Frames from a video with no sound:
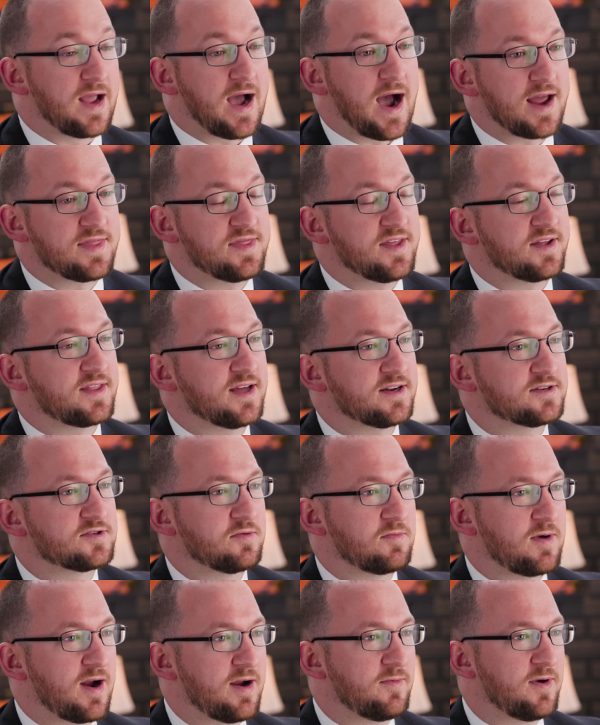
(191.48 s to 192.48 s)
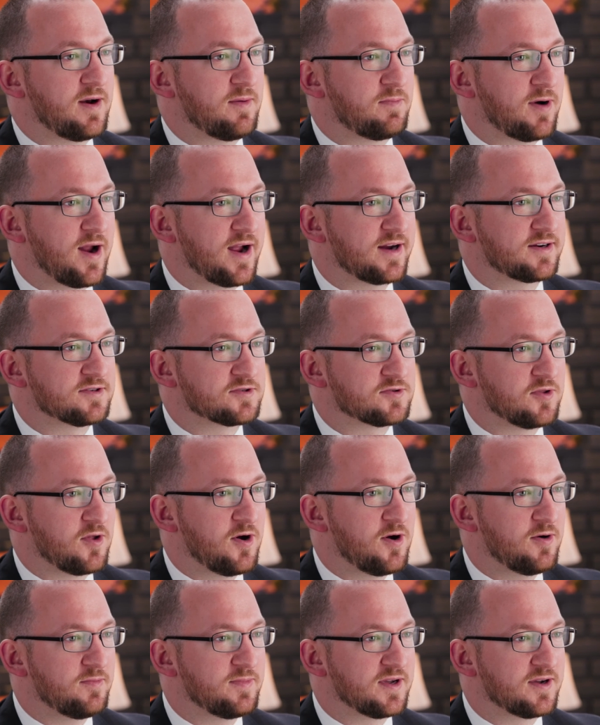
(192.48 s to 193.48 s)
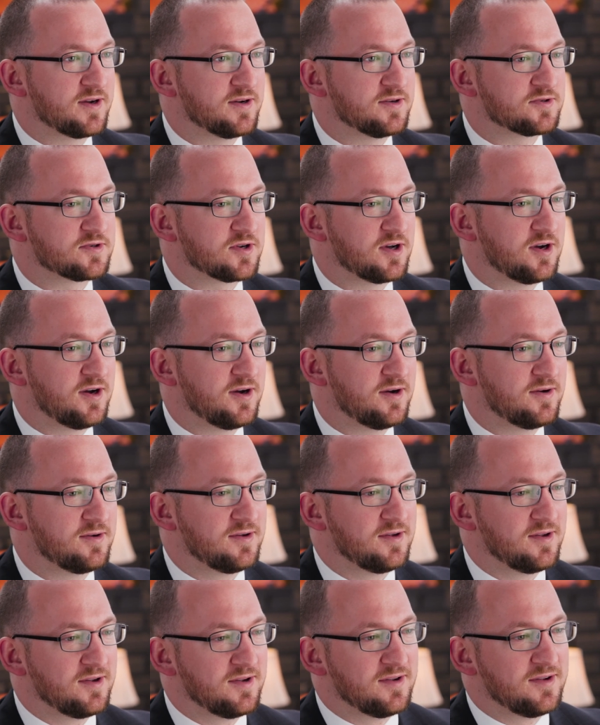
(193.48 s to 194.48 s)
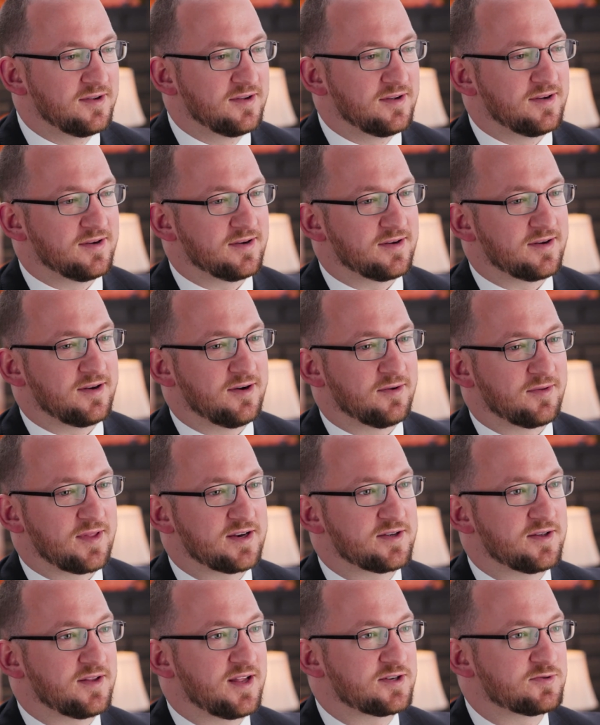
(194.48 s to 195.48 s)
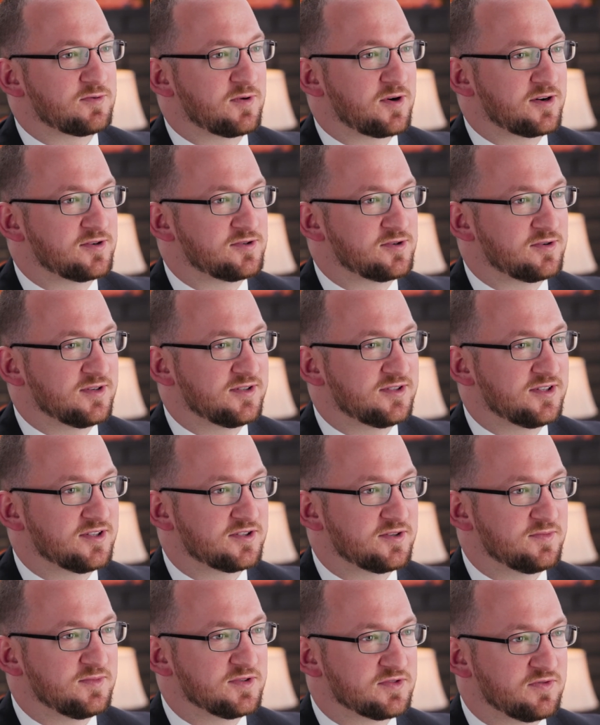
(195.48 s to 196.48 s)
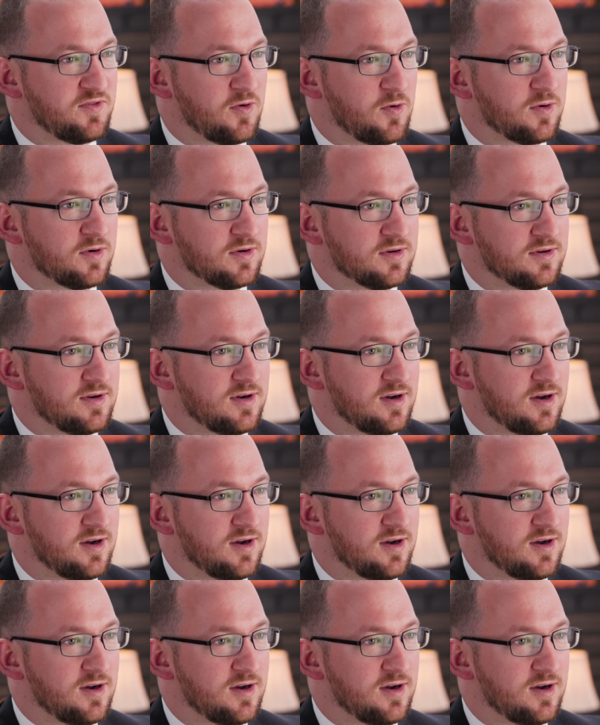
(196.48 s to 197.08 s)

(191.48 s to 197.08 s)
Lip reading: I think that's the right way to practice law, because that's what our jury system is for.